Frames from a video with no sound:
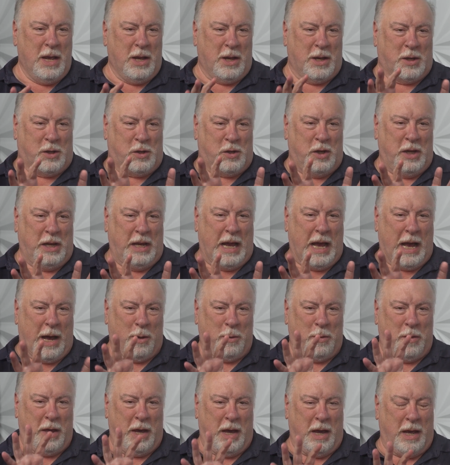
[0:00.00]
you see
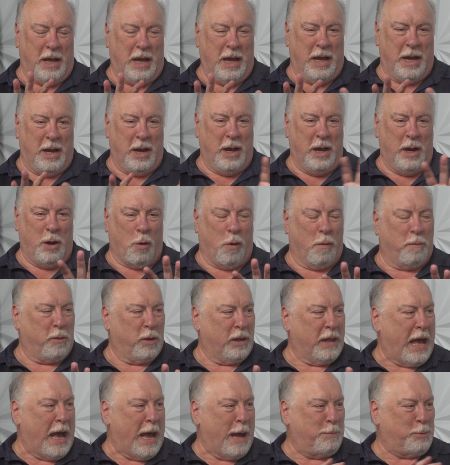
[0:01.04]
how it
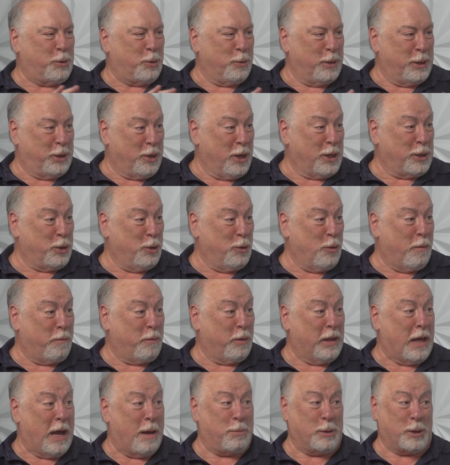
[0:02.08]
overlaps or it doesn't
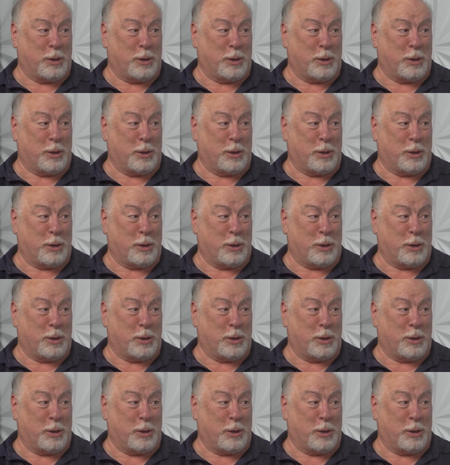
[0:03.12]
overlap,